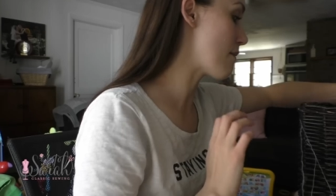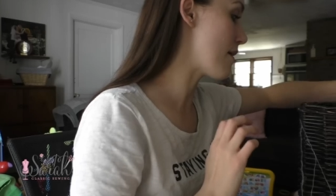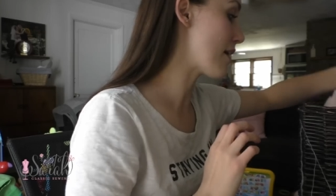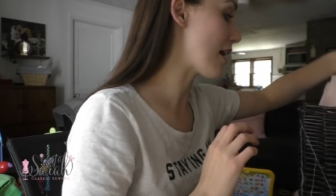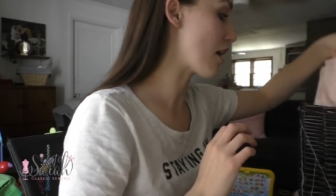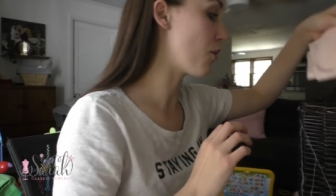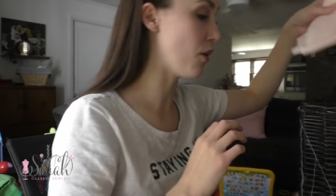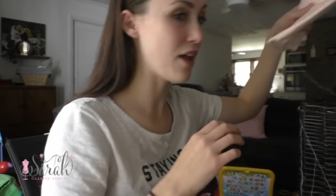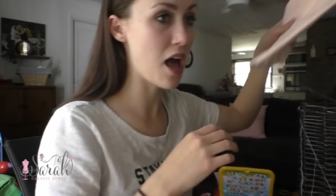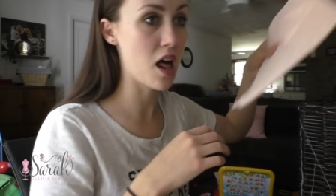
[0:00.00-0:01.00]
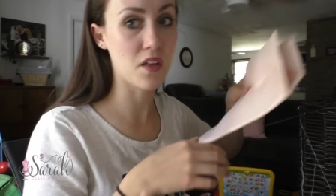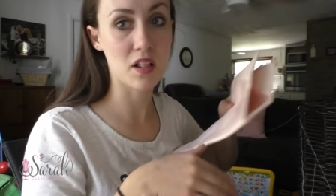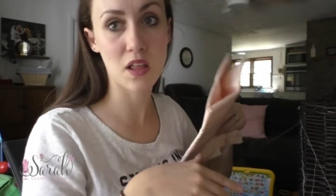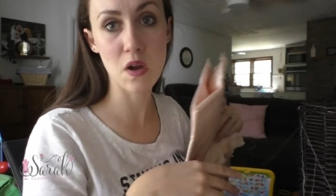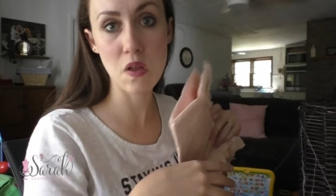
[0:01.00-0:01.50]
they make a quilt out of the
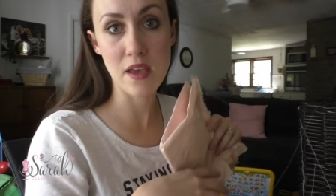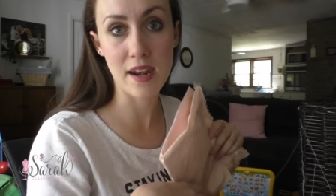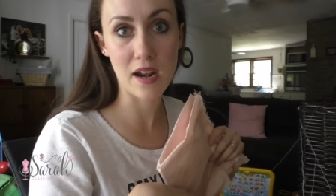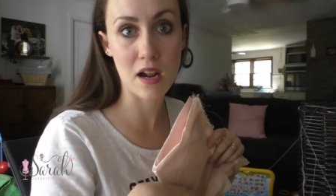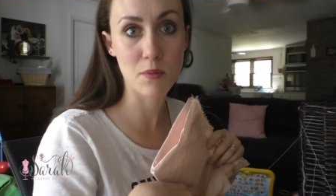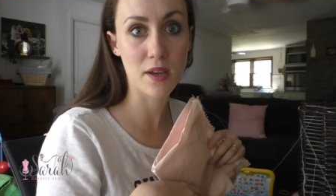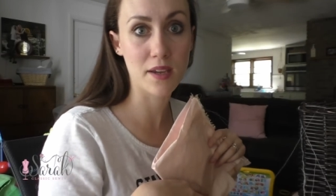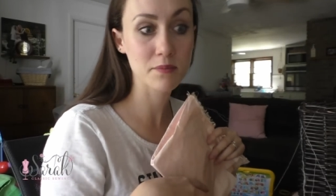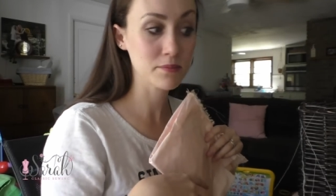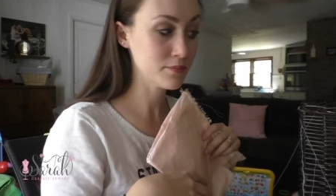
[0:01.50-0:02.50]
clothing, and I'm like,